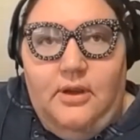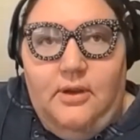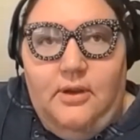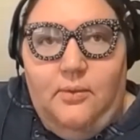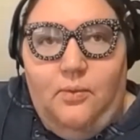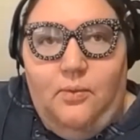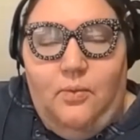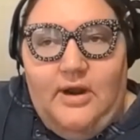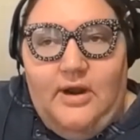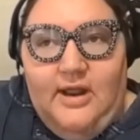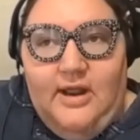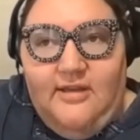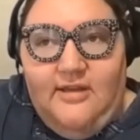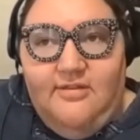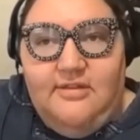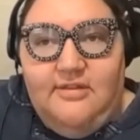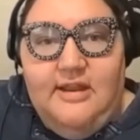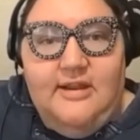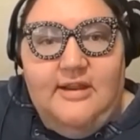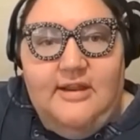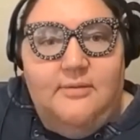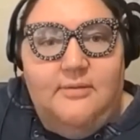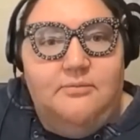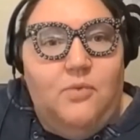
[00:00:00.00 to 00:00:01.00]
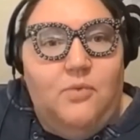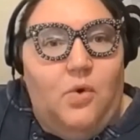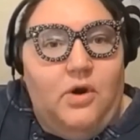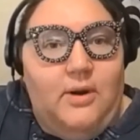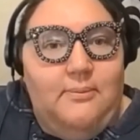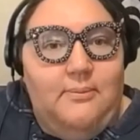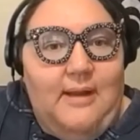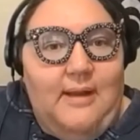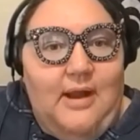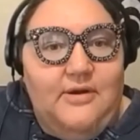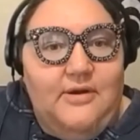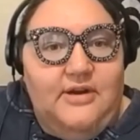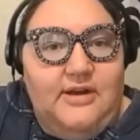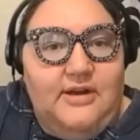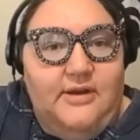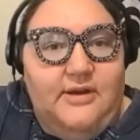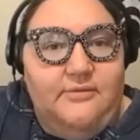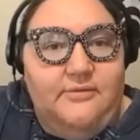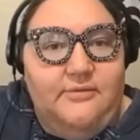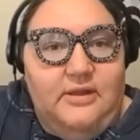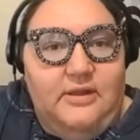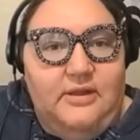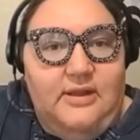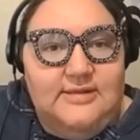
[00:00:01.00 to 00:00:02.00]
When I think more about it, I
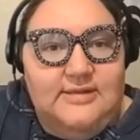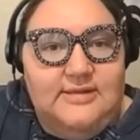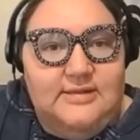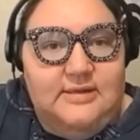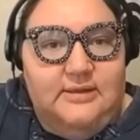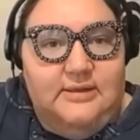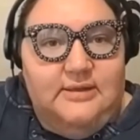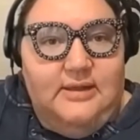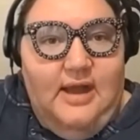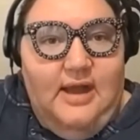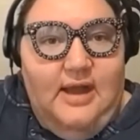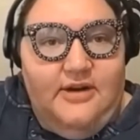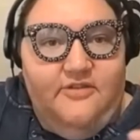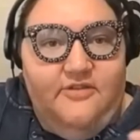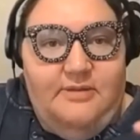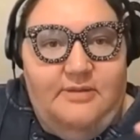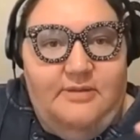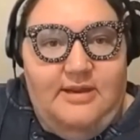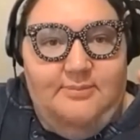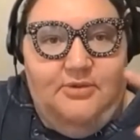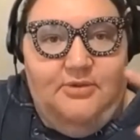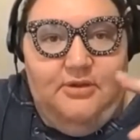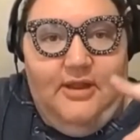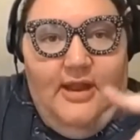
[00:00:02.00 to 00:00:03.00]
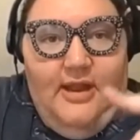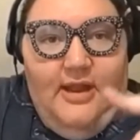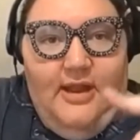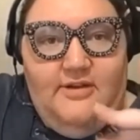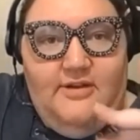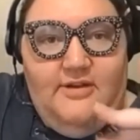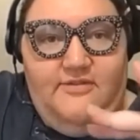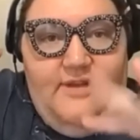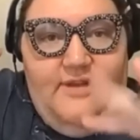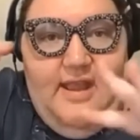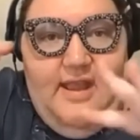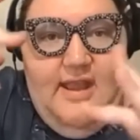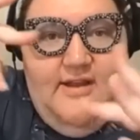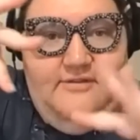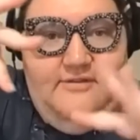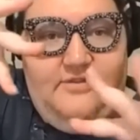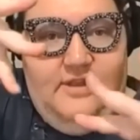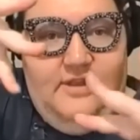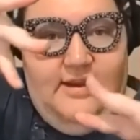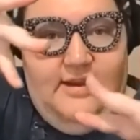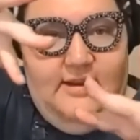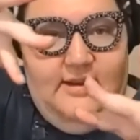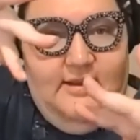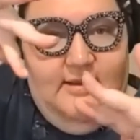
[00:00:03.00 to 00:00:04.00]
realize that a lot of people kind of have
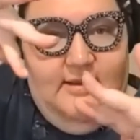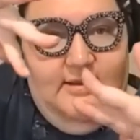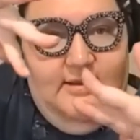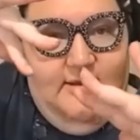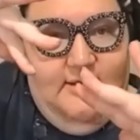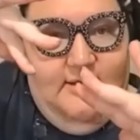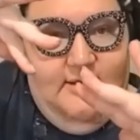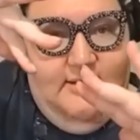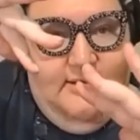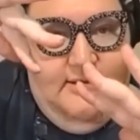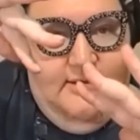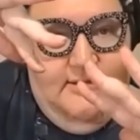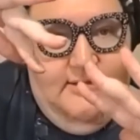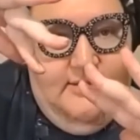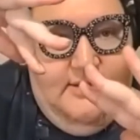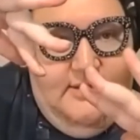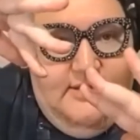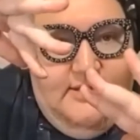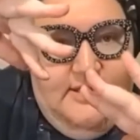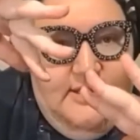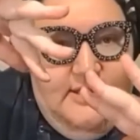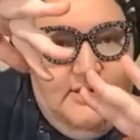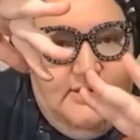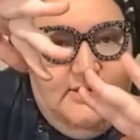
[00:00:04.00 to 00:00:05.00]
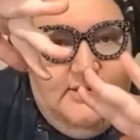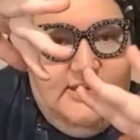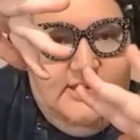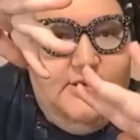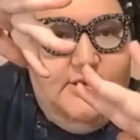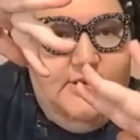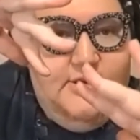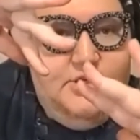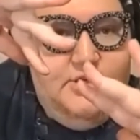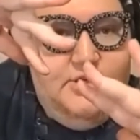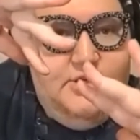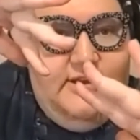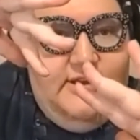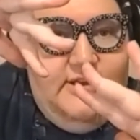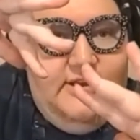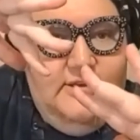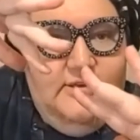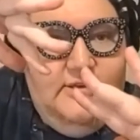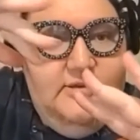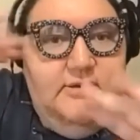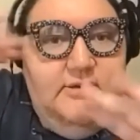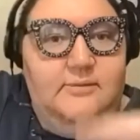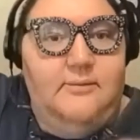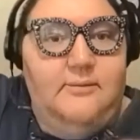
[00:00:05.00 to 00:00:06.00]
like the near touch of it,
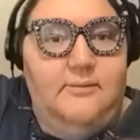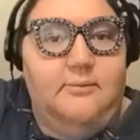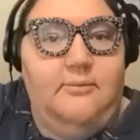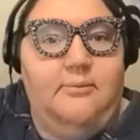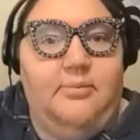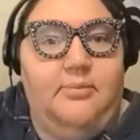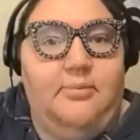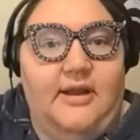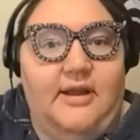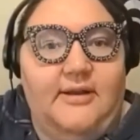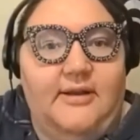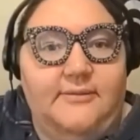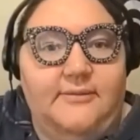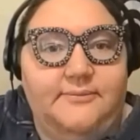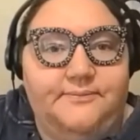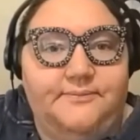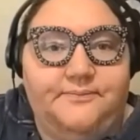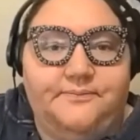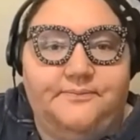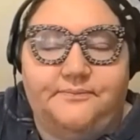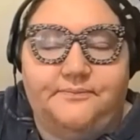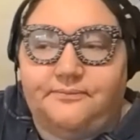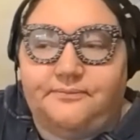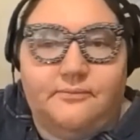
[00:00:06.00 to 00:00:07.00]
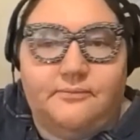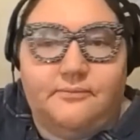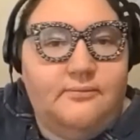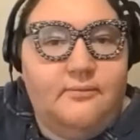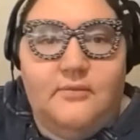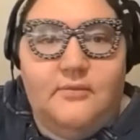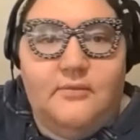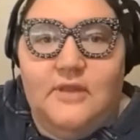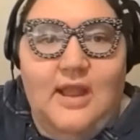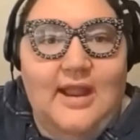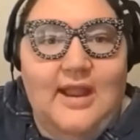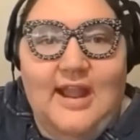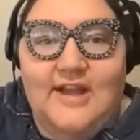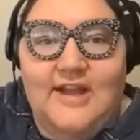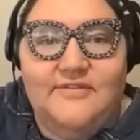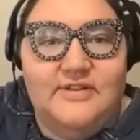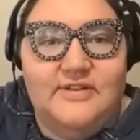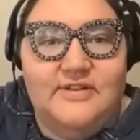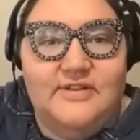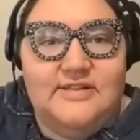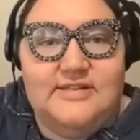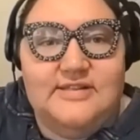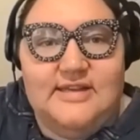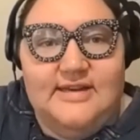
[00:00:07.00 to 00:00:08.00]
but I
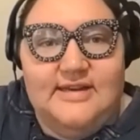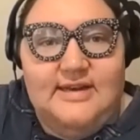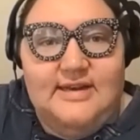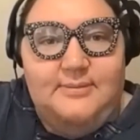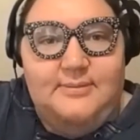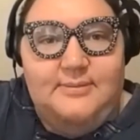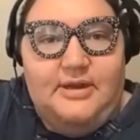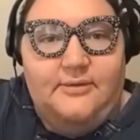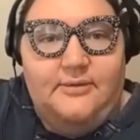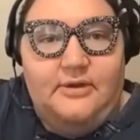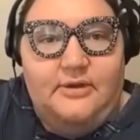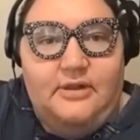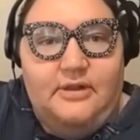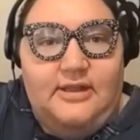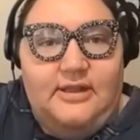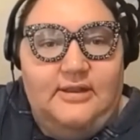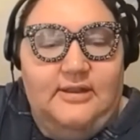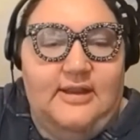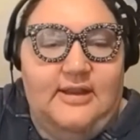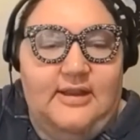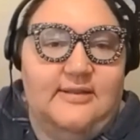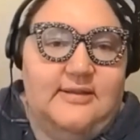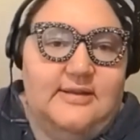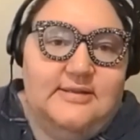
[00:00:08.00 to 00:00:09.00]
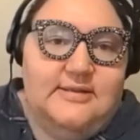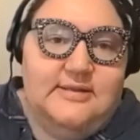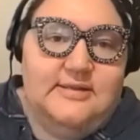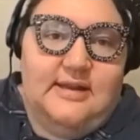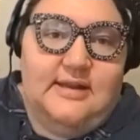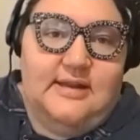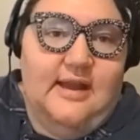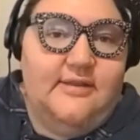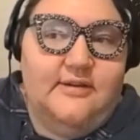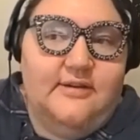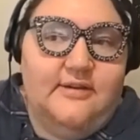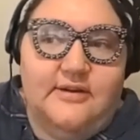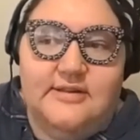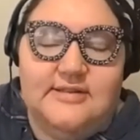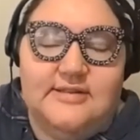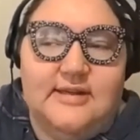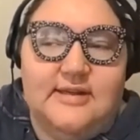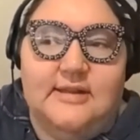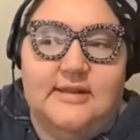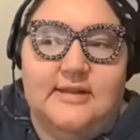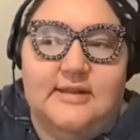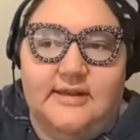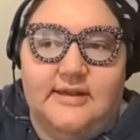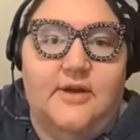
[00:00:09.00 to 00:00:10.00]
haven't seen anybody really link these together and say
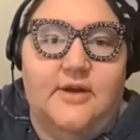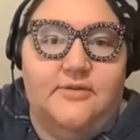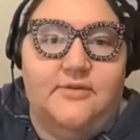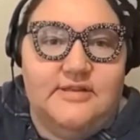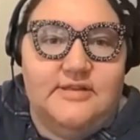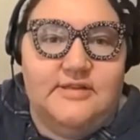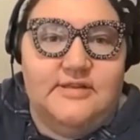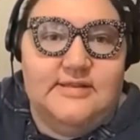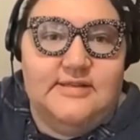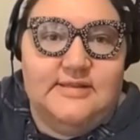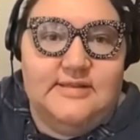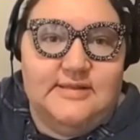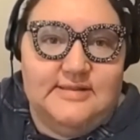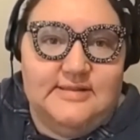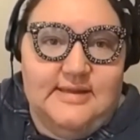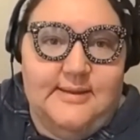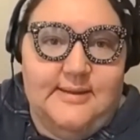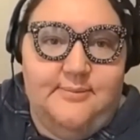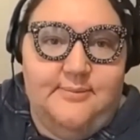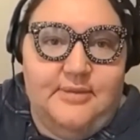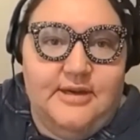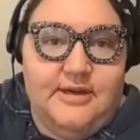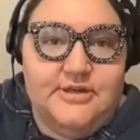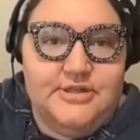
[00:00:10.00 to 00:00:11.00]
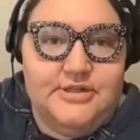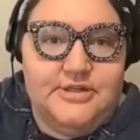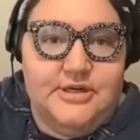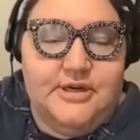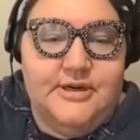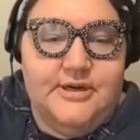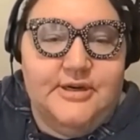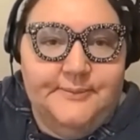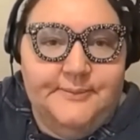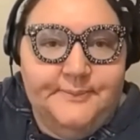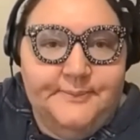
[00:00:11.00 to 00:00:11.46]
like, no, this is the same picture.